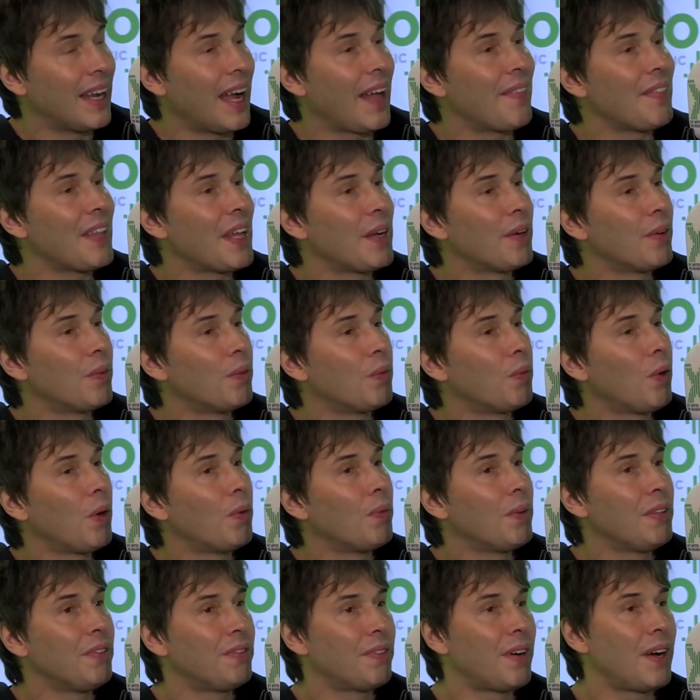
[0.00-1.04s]
And then
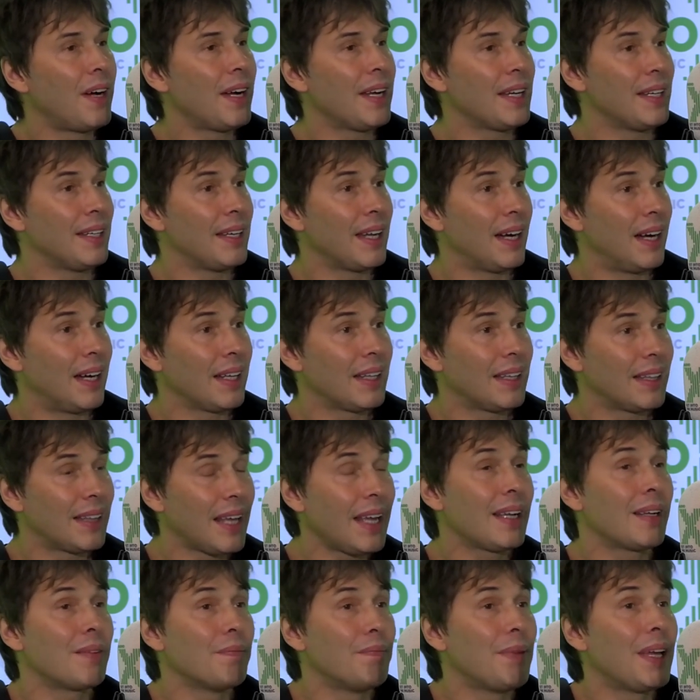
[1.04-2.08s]
what we find, I
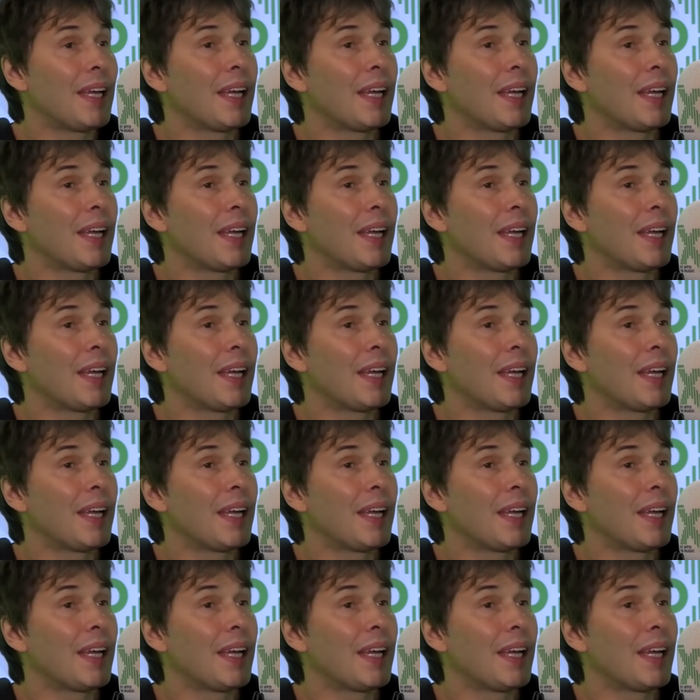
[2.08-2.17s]
think,